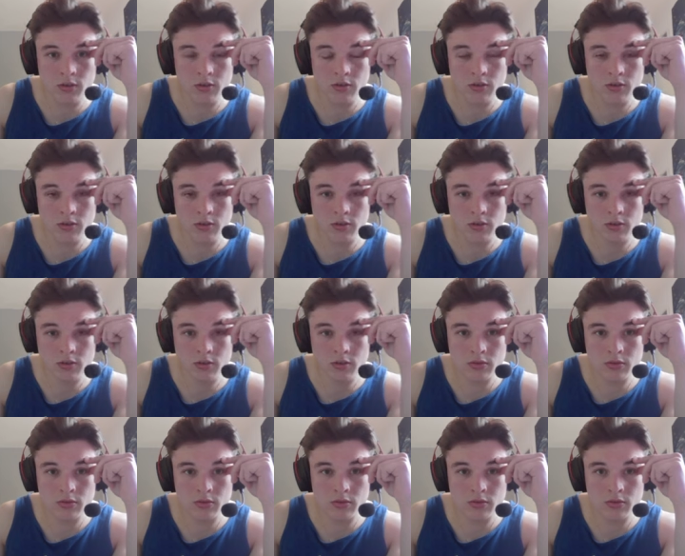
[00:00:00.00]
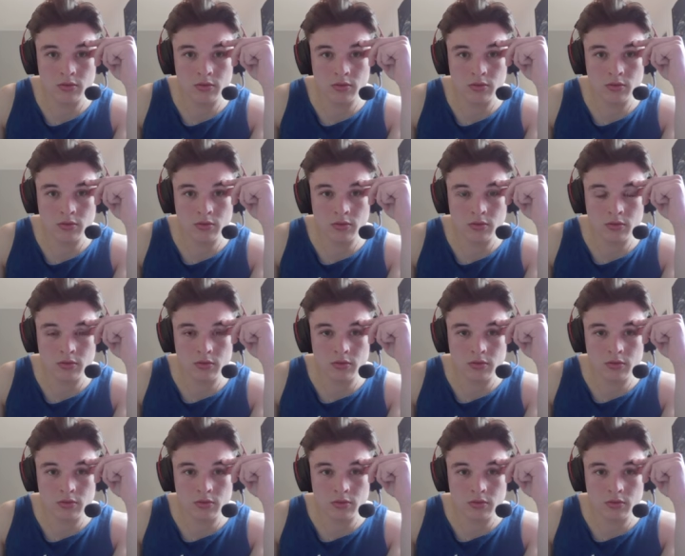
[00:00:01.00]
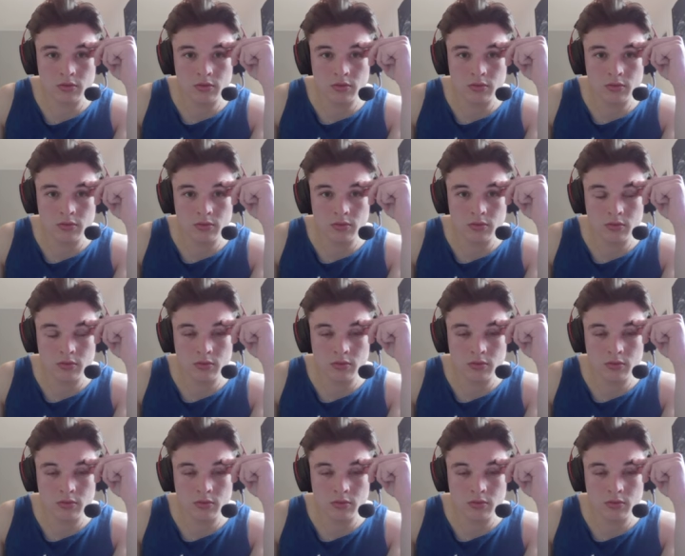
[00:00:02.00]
(no one is talking)